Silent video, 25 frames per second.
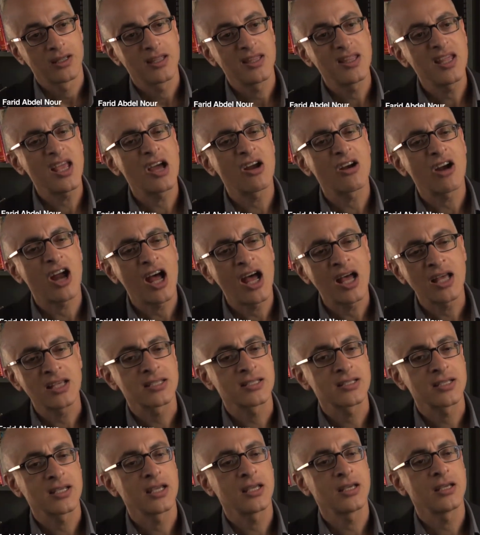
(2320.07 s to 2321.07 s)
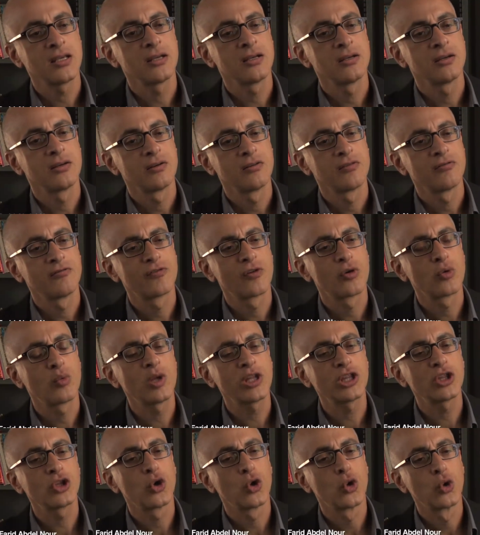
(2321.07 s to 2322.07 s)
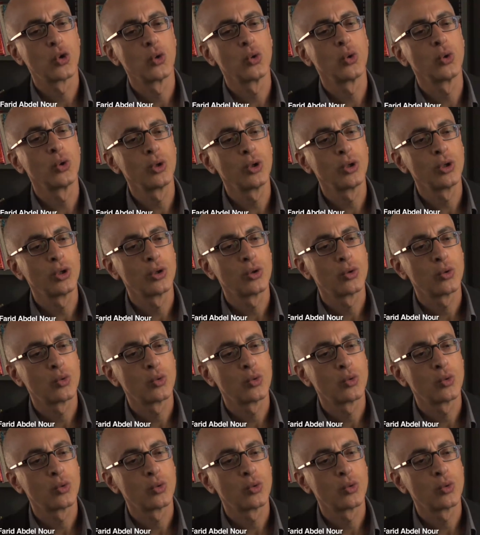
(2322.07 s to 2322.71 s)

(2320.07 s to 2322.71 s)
they are asking for what the whole